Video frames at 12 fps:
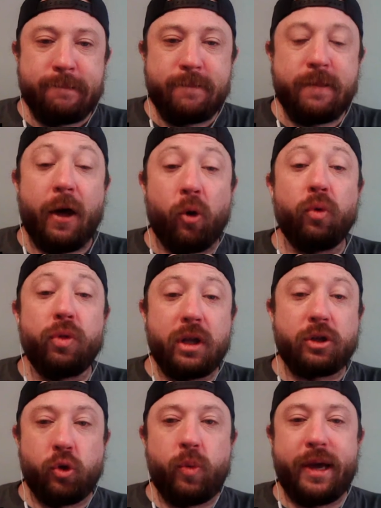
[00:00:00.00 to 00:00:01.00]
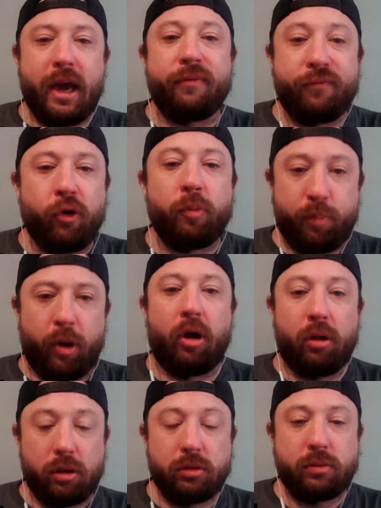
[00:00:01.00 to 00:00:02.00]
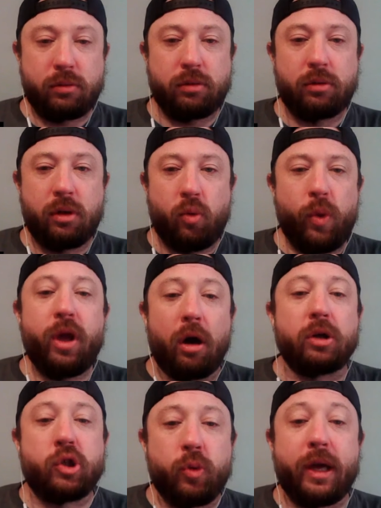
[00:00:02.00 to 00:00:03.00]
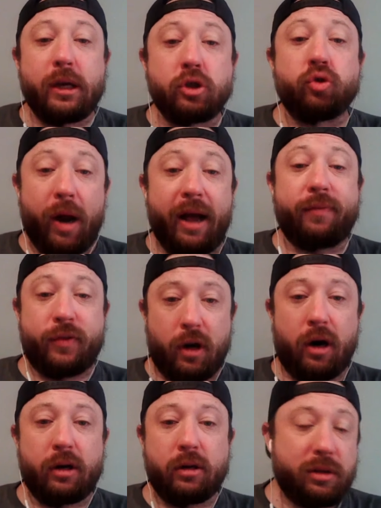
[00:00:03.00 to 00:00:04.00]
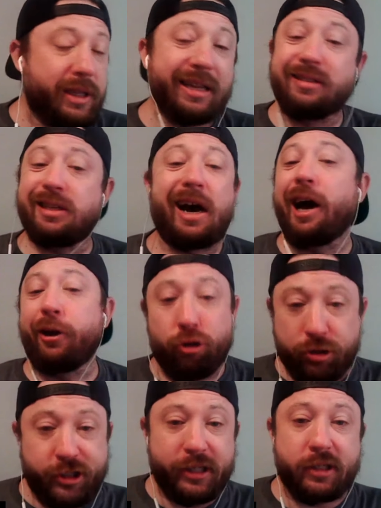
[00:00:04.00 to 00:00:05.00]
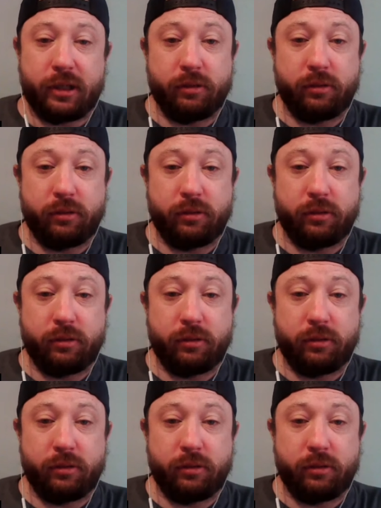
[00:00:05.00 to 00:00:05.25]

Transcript: Not only do we get football, we also get draft talk the entire season.